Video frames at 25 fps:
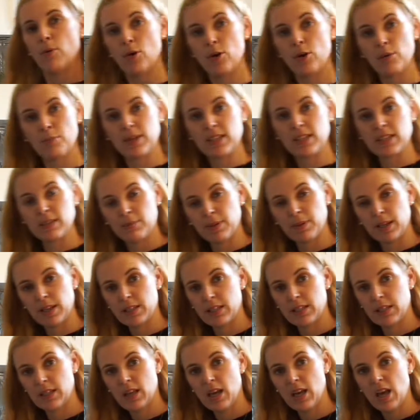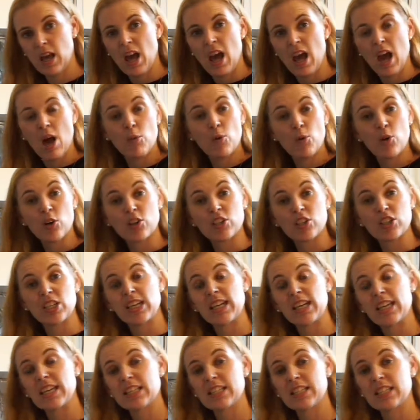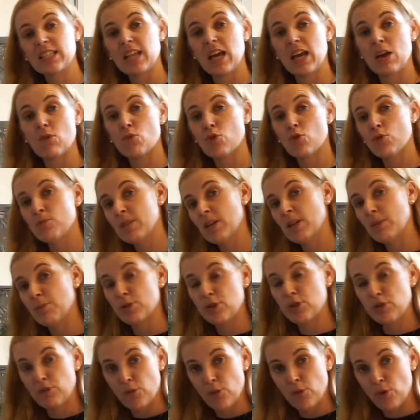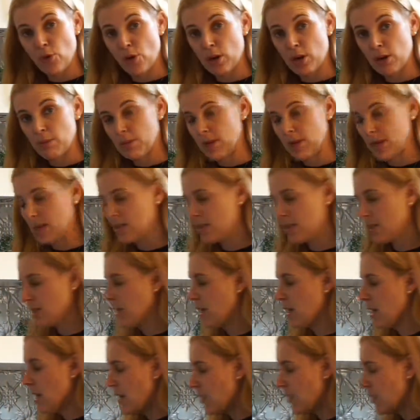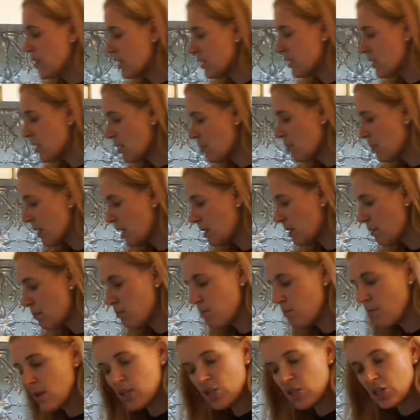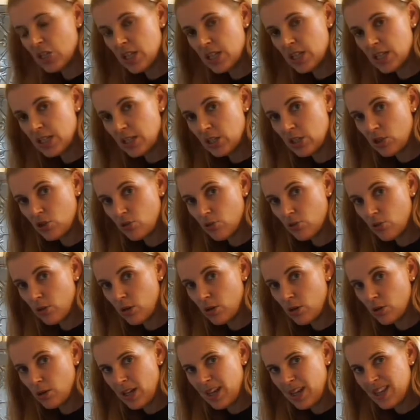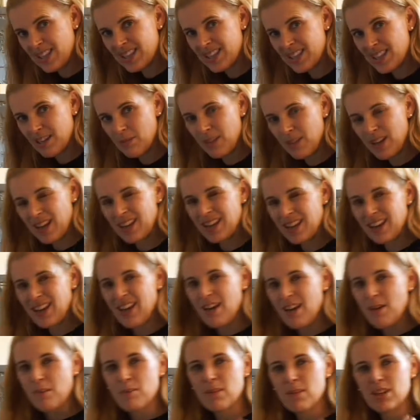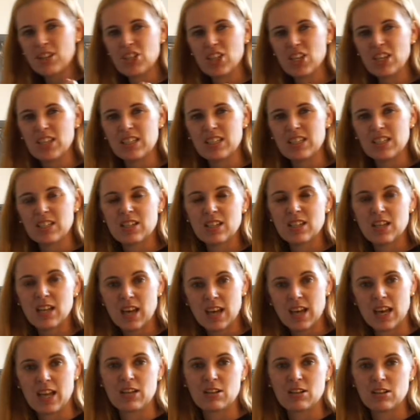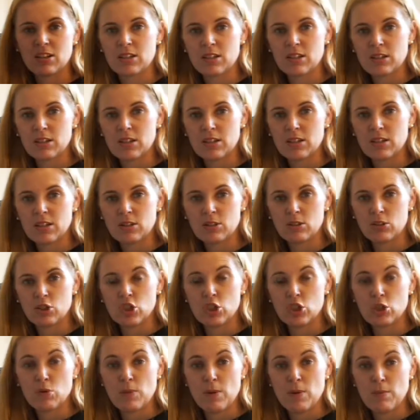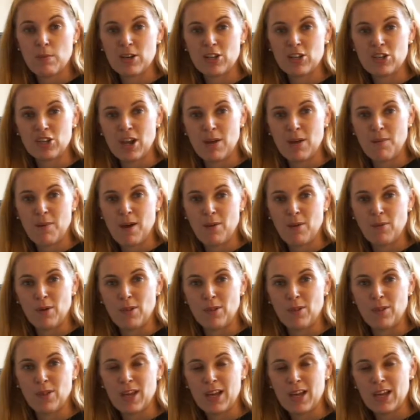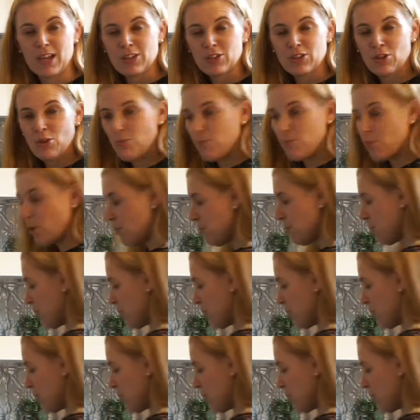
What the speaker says: it on a piece of plastic and we're going to actually let it sit at room temperature for 30 minutes. This is going to make it much easier to roll and it's going to make it much easier to cut out gingerbread men shape out with. So pop